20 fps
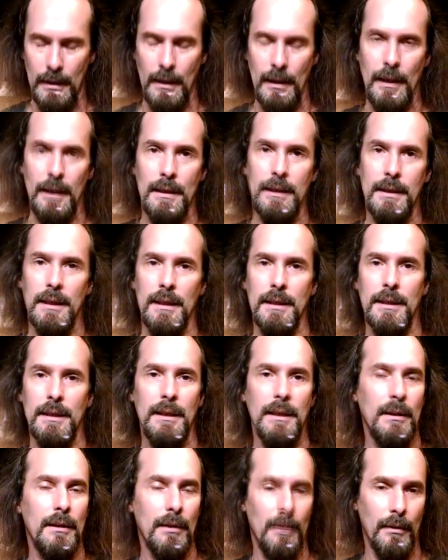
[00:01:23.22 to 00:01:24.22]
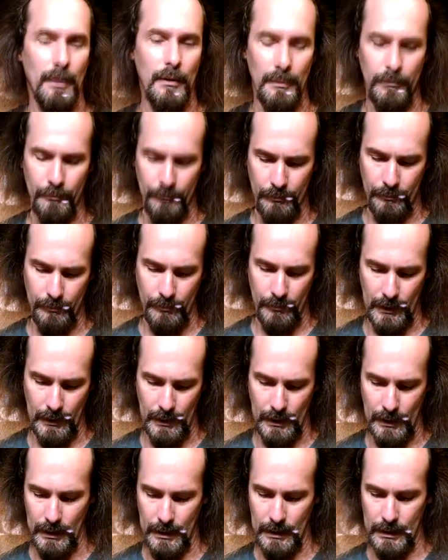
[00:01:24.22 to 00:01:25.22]
SSD card,
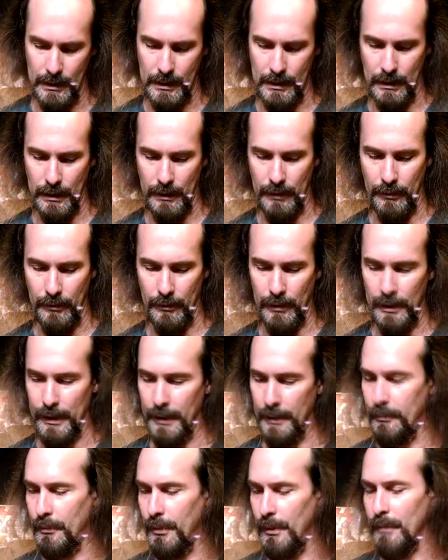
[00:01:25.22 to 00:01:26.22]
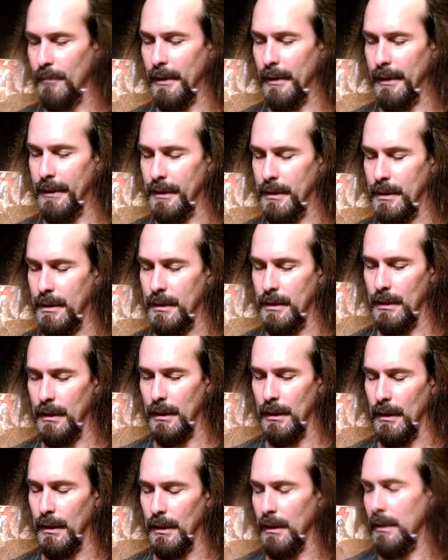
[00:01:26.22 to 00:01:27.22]
and so pretty much
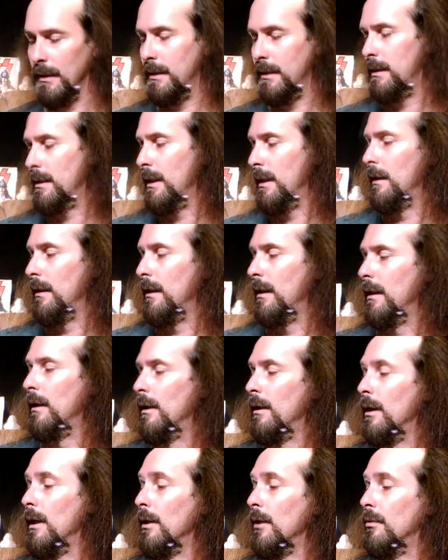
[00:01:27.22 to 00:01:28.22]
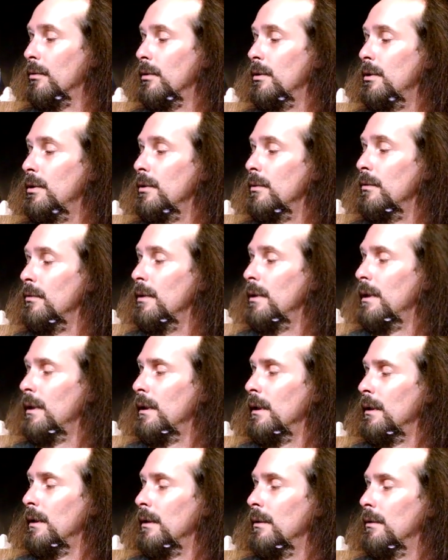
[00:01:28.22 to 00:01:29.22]
it's a Crucial
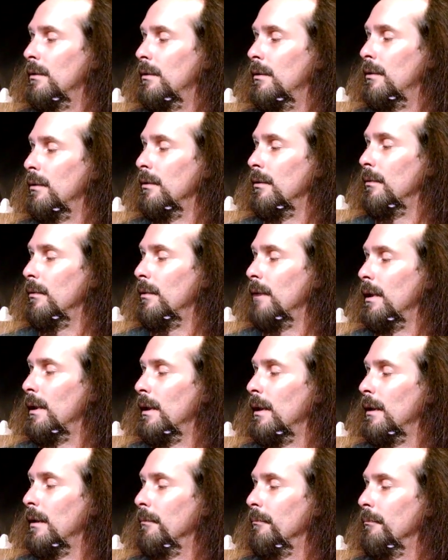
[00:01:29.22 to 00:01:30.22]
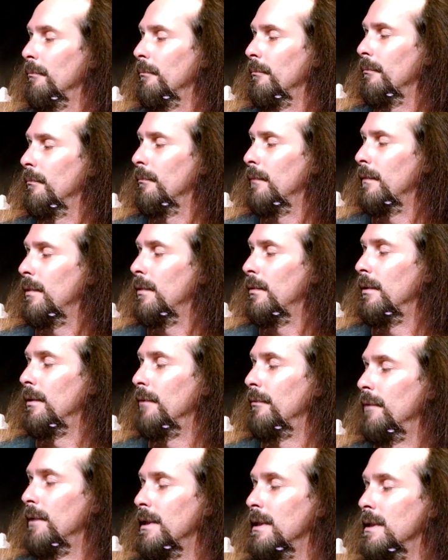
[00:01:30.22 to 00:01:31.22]

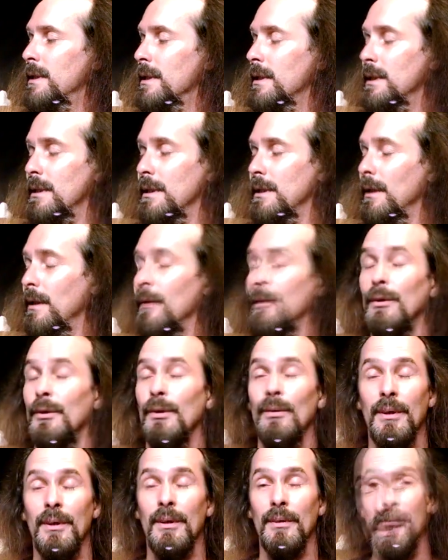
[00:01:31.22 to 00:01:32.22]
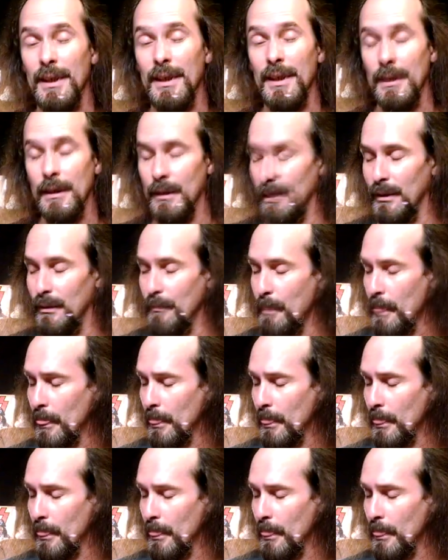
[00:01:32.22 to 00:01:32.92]
256 gig or 250 gig.